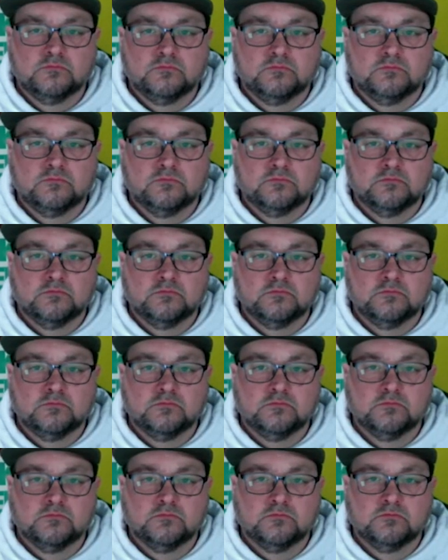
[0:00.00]

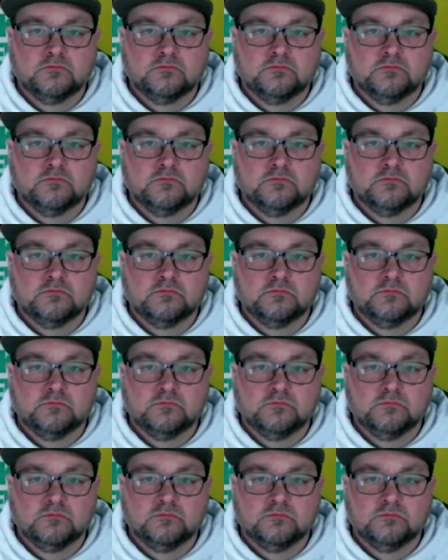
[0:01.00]

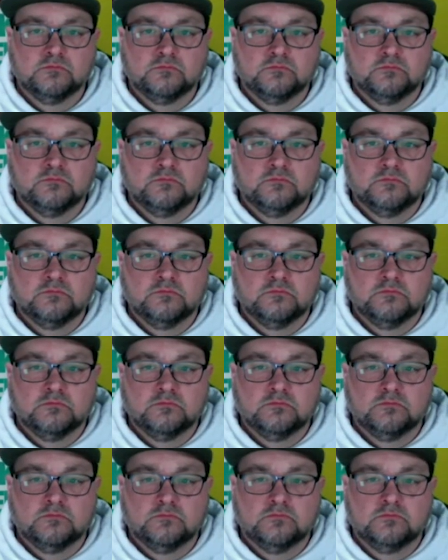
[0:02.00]

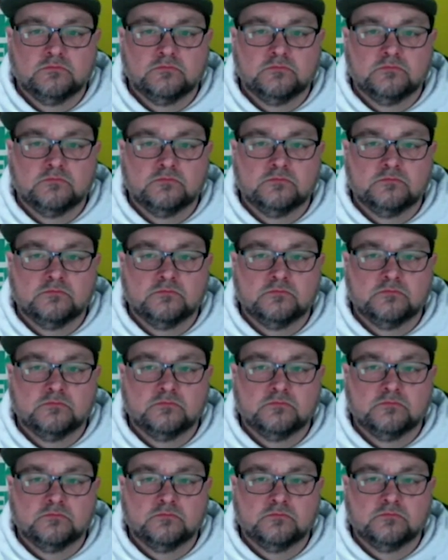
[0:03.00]

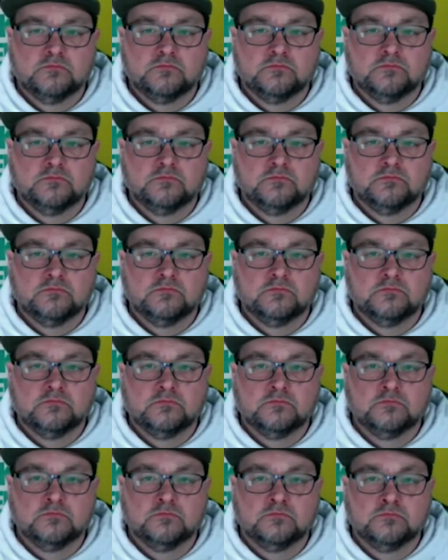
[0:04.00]

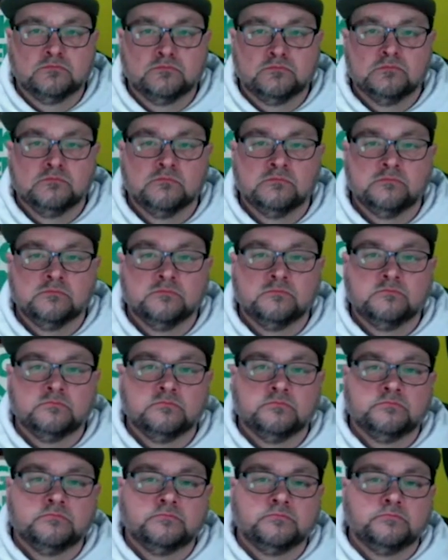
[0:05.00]

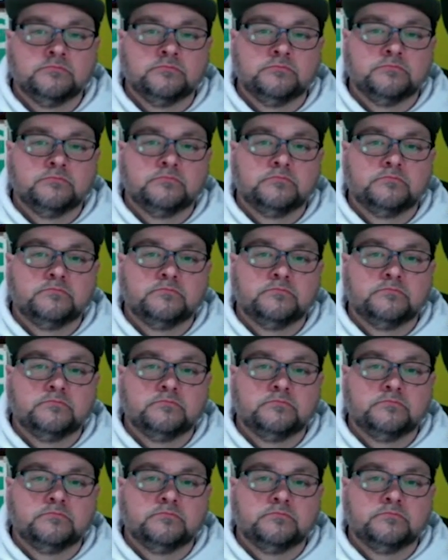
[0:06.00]
The person shown says nothing.